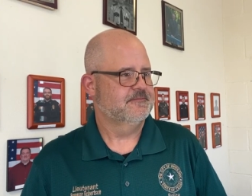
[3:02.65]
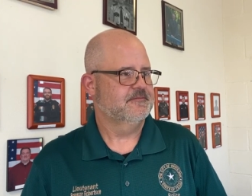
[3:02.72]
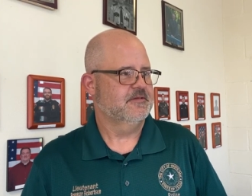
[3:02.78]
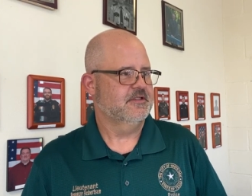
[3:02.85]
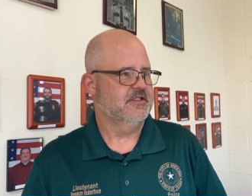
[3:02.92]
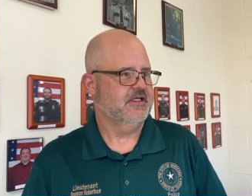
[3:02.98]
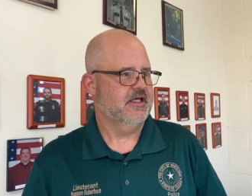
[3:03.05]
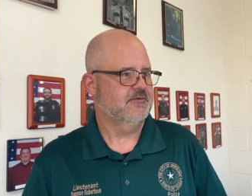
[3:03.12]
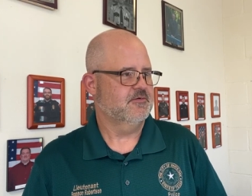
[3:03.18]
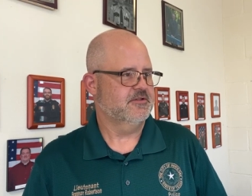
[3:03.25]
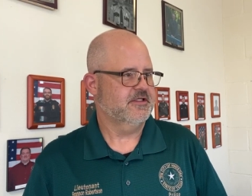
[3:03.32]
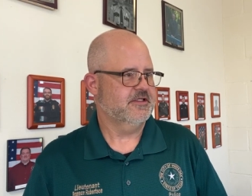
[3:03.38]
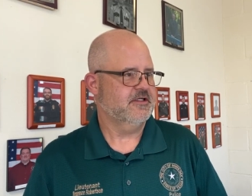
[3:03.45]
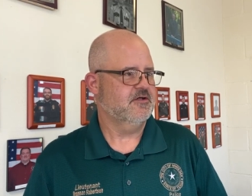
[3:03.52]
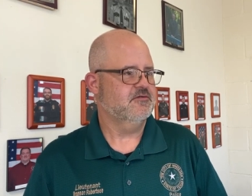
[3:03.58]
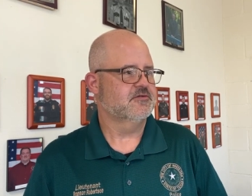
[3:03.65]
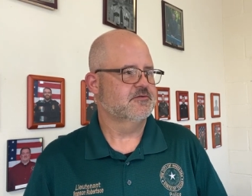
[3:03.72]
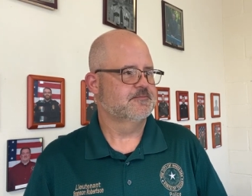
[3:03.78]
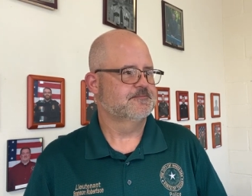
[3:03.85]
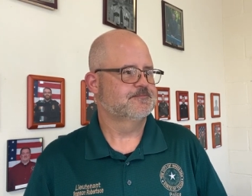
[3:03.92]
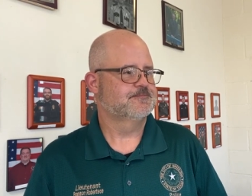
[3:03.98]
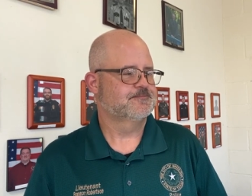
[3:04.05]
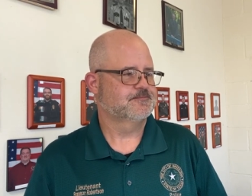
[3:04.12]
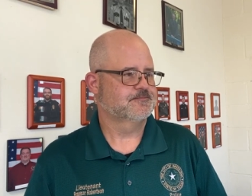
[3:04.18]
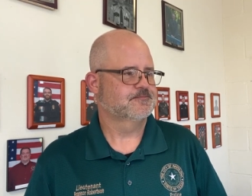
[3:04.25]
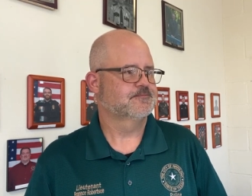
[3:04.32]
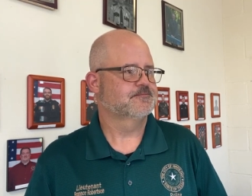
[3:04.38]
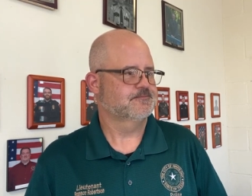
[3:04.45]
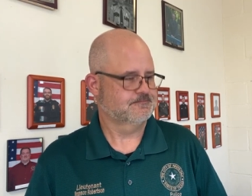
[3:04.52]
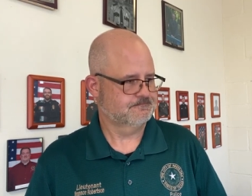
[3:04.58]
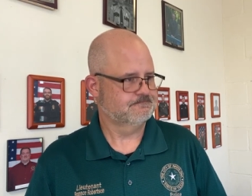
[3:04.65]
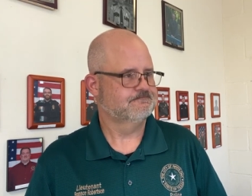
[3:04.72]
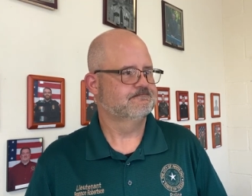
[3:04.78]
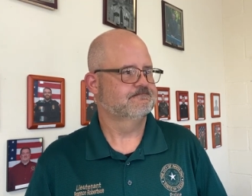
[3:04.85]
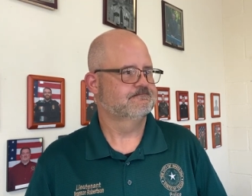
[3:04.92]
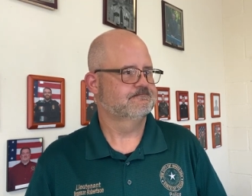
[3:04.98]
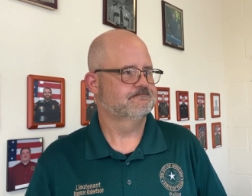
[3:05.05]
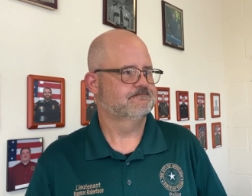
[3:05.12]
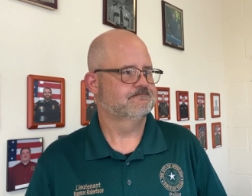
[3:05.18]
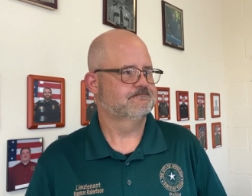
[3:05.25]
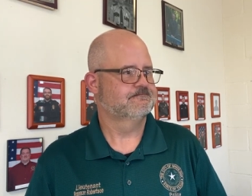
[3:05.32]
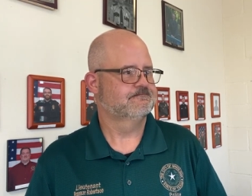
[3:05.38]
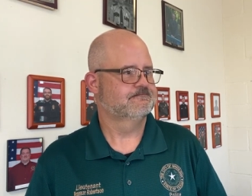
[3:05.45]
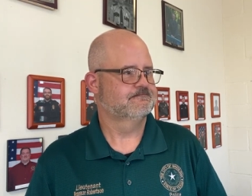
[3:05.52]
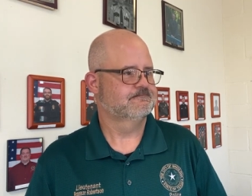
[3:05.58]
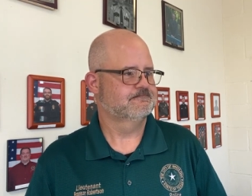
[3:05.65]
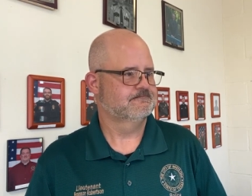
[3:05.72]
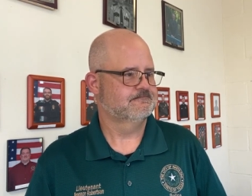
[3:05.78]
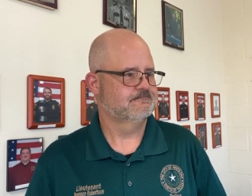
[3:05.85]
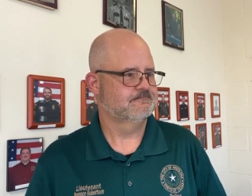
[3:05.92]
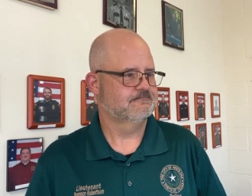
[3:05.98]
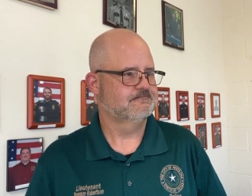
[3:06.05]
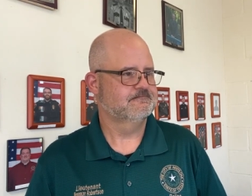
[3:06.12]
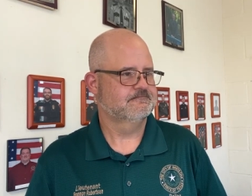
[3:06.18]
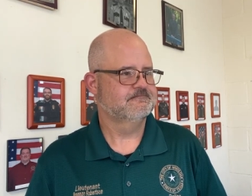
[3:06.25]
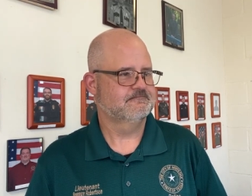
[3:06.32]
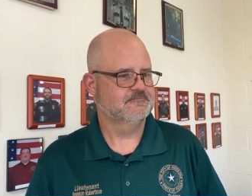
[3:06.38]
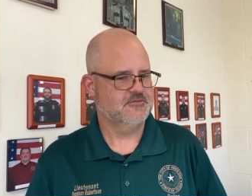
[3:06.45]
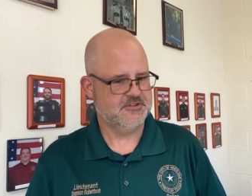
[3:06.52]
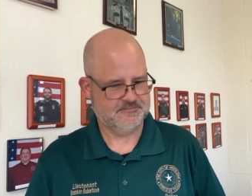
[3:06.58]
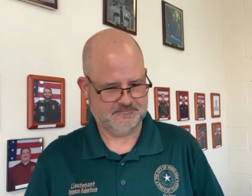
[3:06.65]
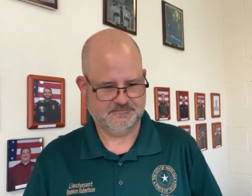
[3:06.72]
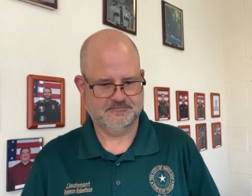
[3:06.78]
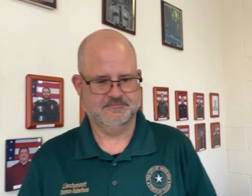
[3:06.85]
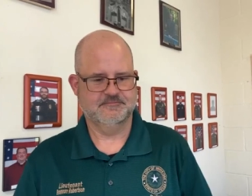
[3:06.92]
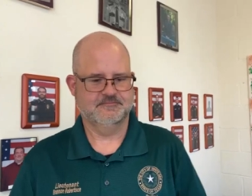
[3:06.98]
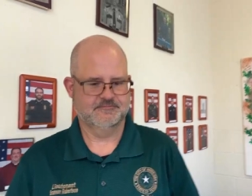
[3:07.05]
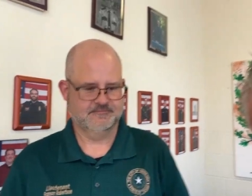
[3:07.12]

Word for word: the DA will take over. All right, good deal. Well, thank you for the information. I appreciate it.